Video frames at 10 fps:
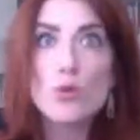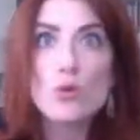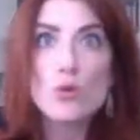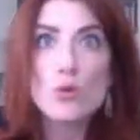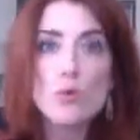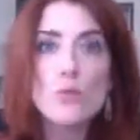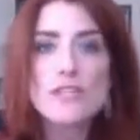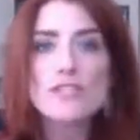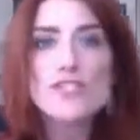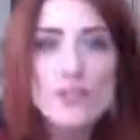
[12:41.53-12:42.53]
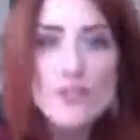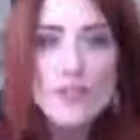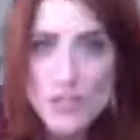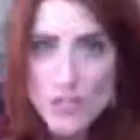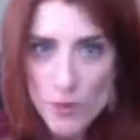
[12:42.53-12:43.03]
will be in
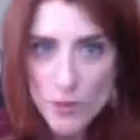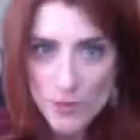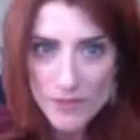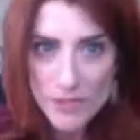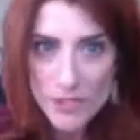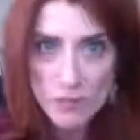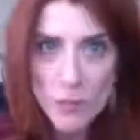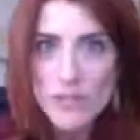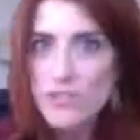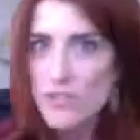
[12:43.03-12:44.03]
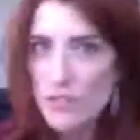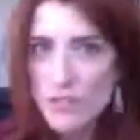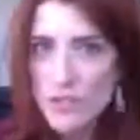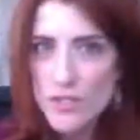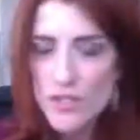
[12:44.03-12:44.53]
service to our big vision, will be in
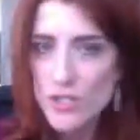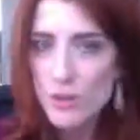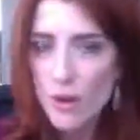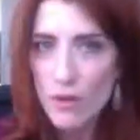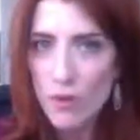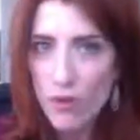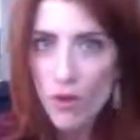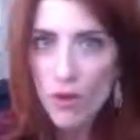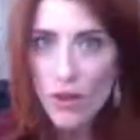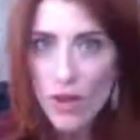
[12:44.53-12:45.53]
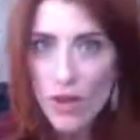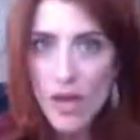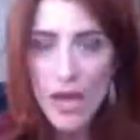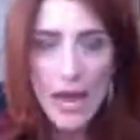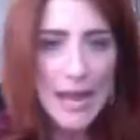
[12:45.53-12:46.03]
service to our goal.
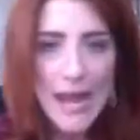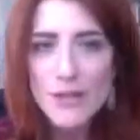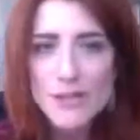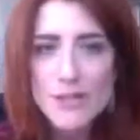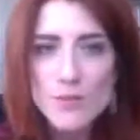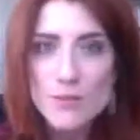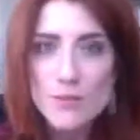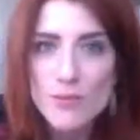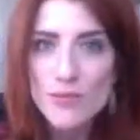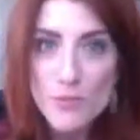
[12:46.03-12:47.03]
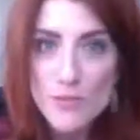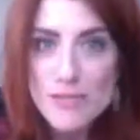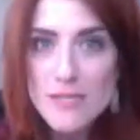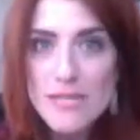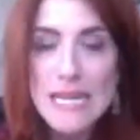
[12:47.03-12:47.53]
I hired those people for a
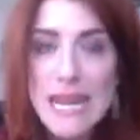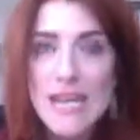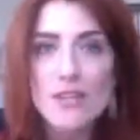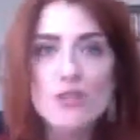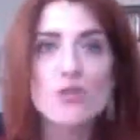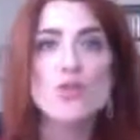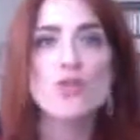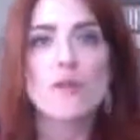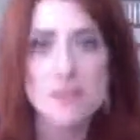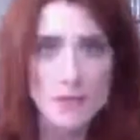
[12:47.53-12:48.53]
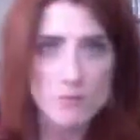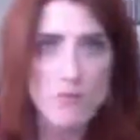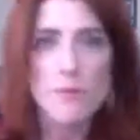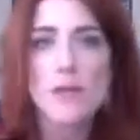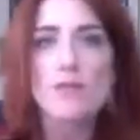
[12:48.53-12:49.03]
reason, and I got to trust them,
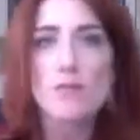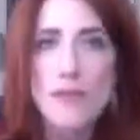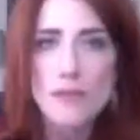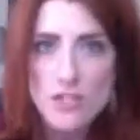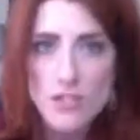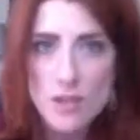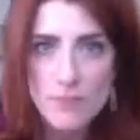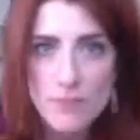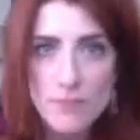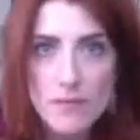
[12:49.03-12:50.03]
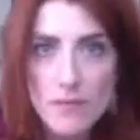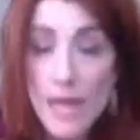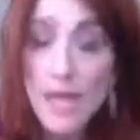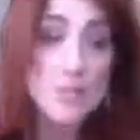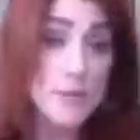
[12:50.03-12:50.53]
not micromanage them. I
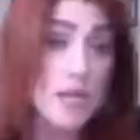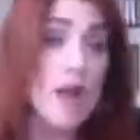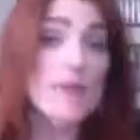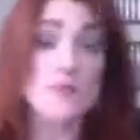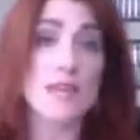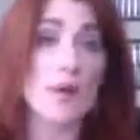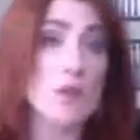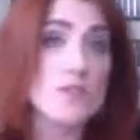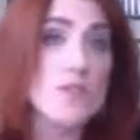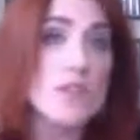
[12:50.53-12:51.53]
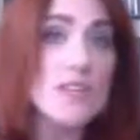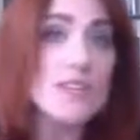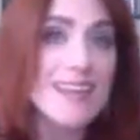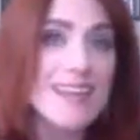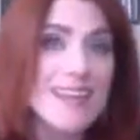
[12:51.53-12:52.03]
got to be honest with how I was
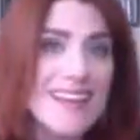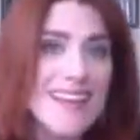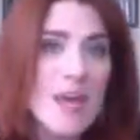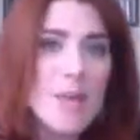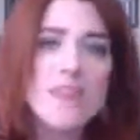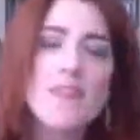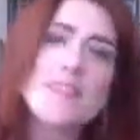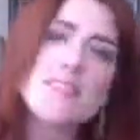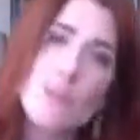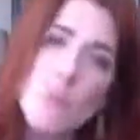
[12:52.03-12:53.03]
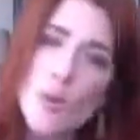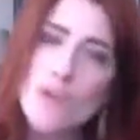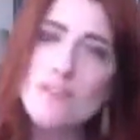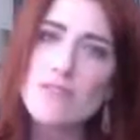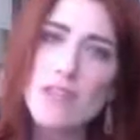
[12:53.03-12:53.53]
feeling, but then there's that point
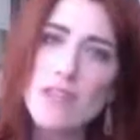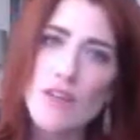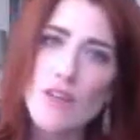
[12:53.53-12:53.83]
of letting go.